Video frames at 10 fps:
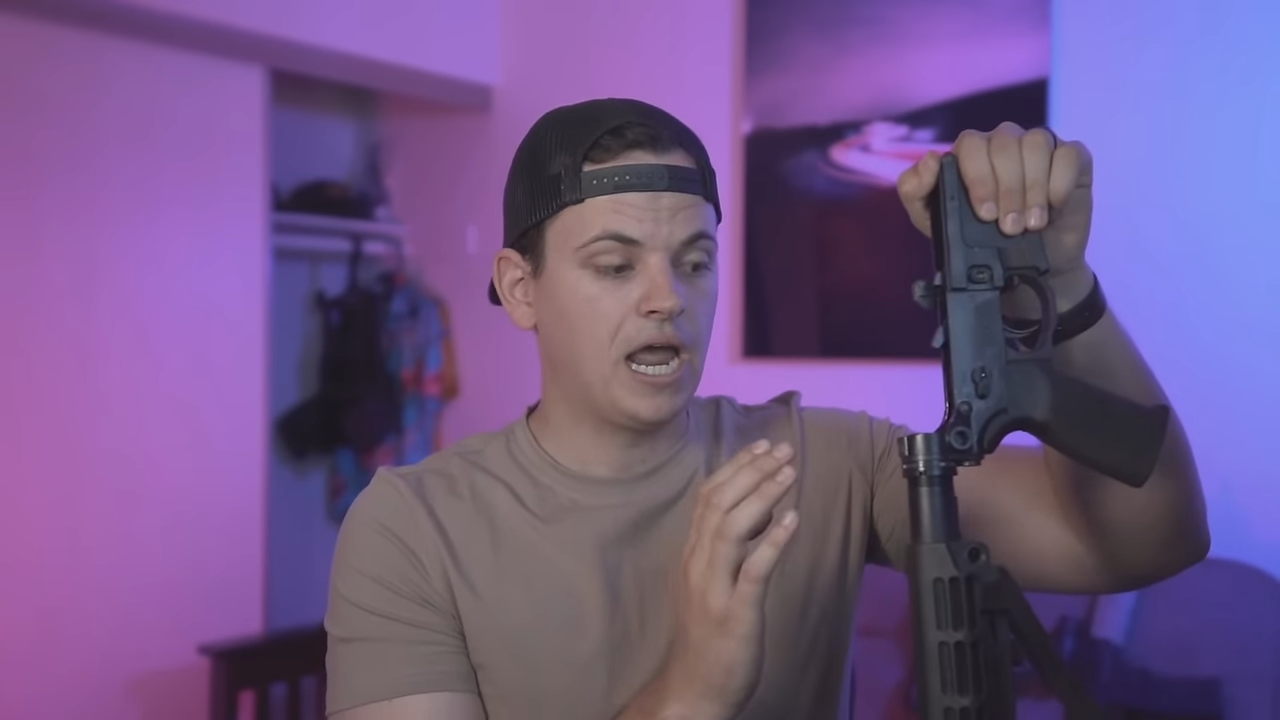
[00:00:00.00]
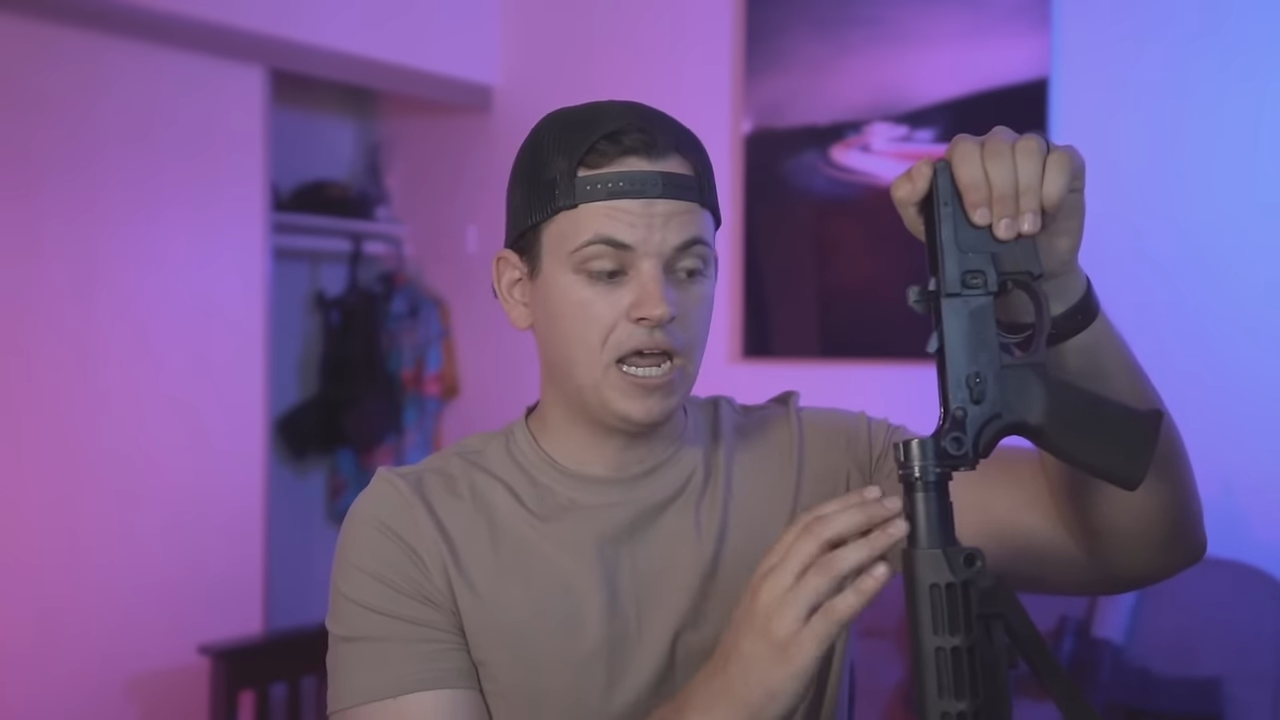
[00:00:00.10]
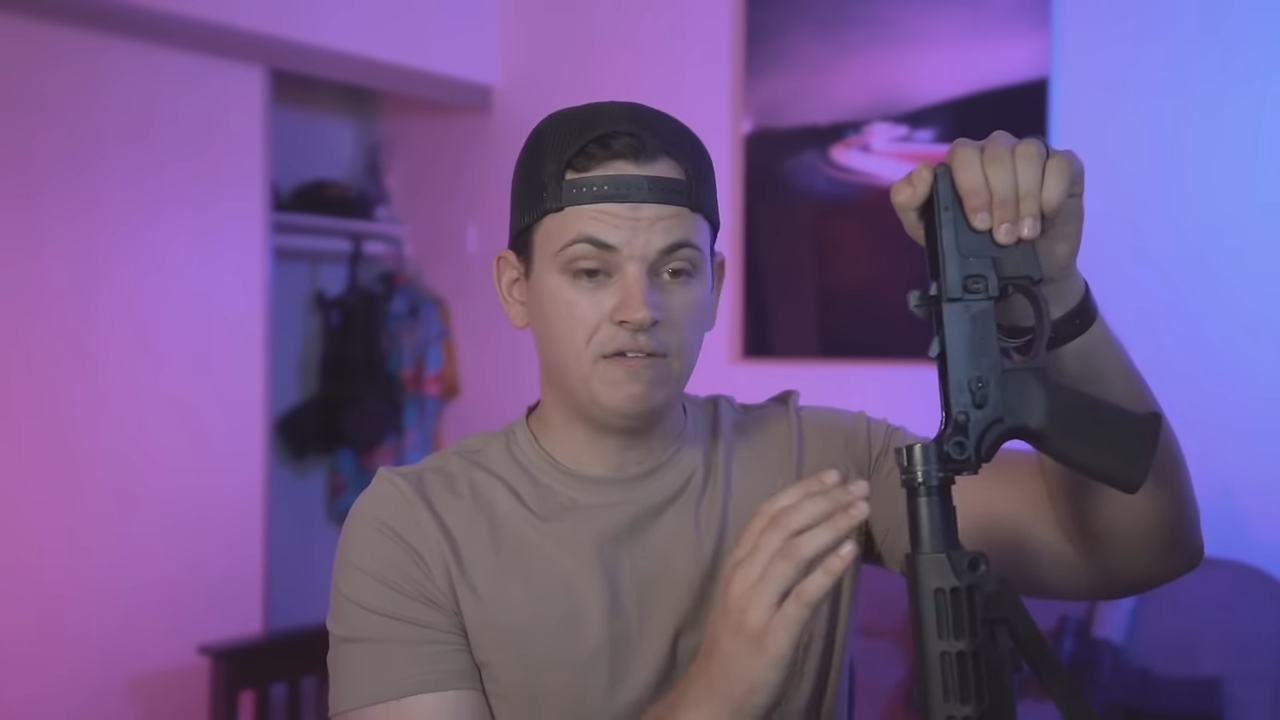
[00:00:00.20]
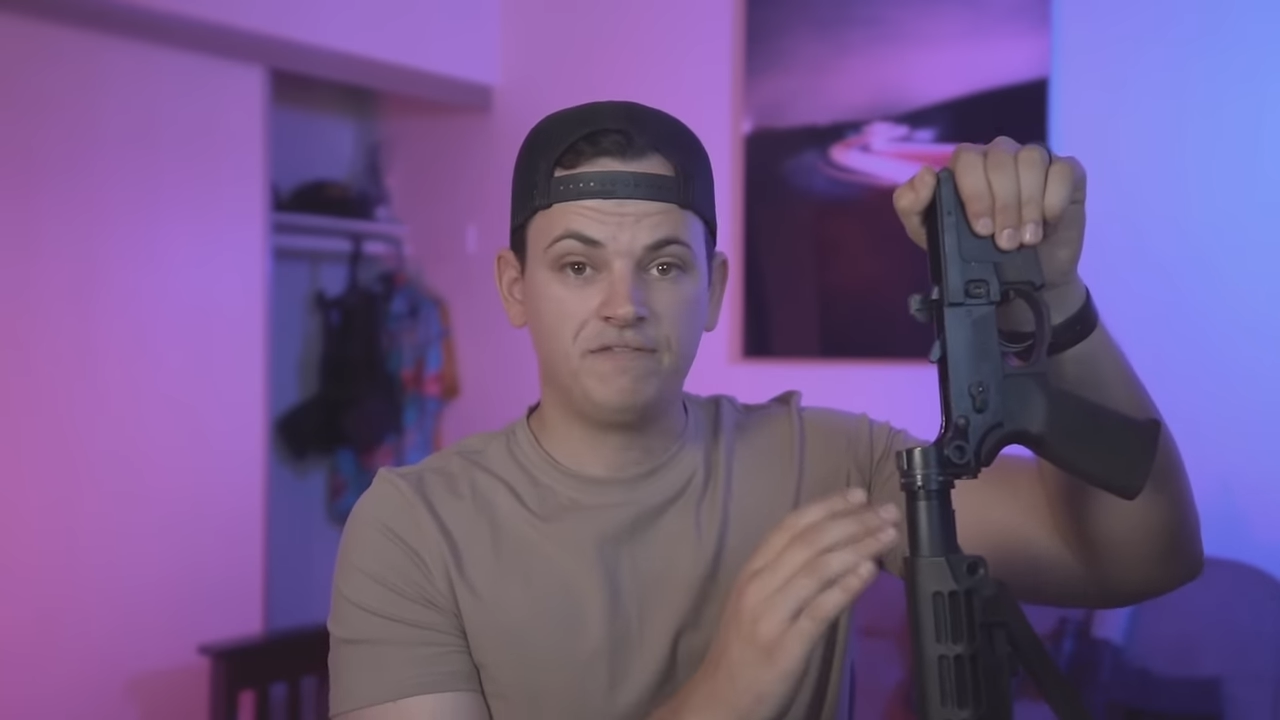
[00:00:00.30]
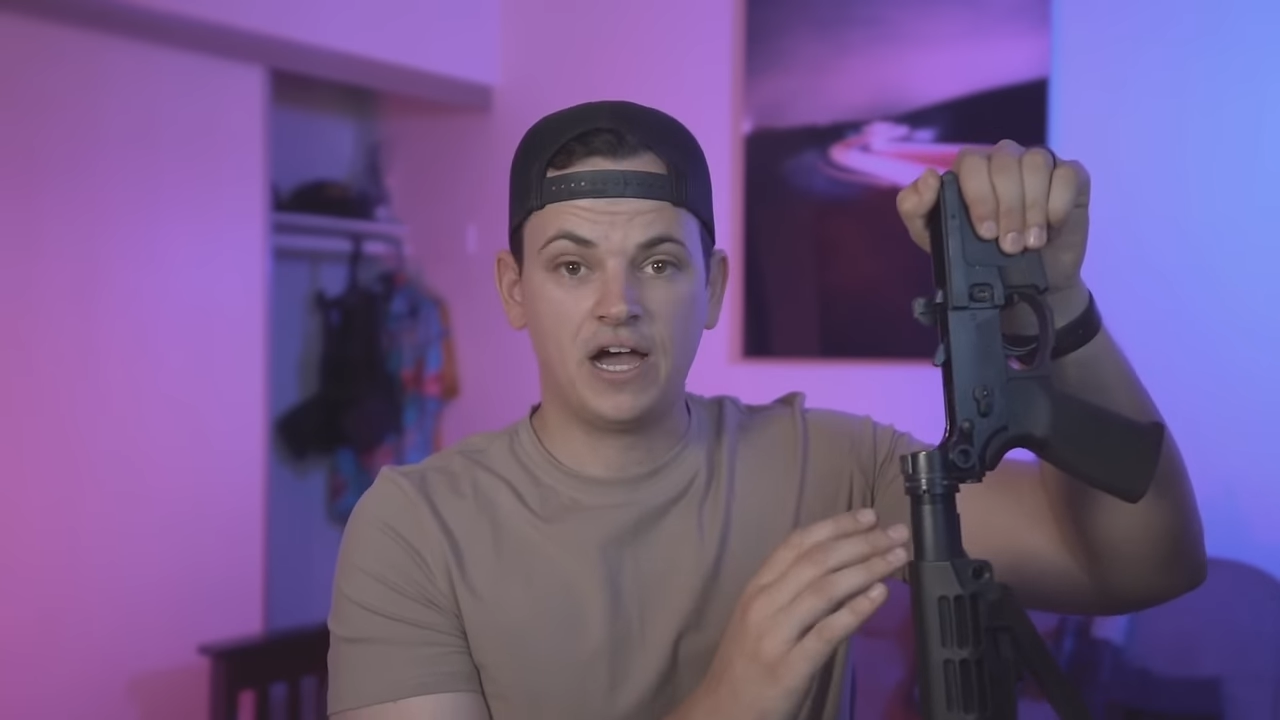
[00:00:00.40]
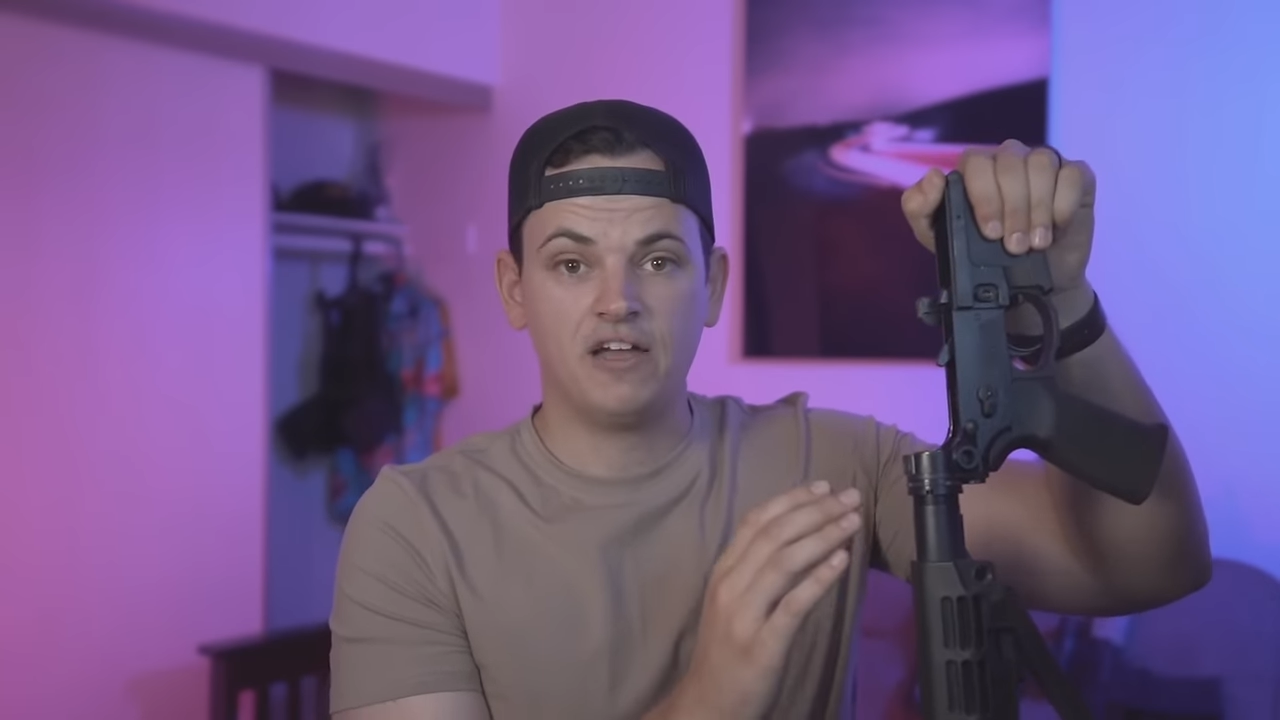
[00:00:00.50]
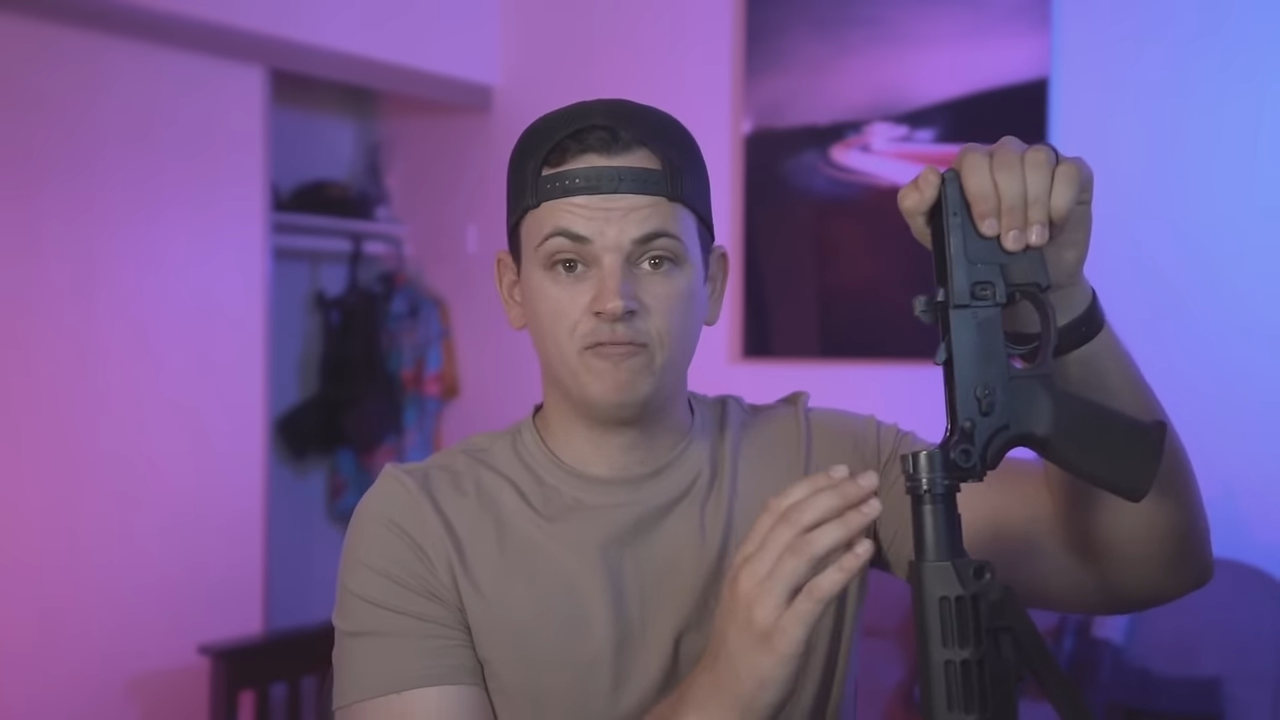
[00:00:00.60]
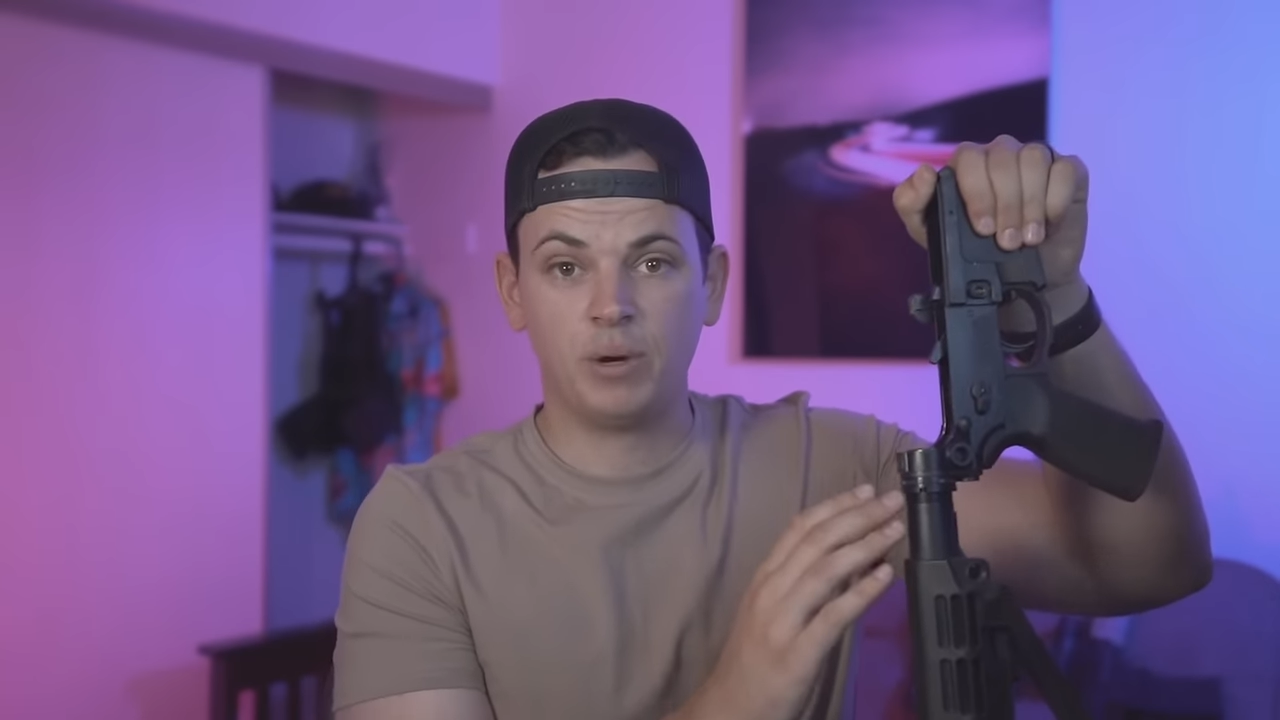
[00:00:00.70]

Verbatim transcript: A5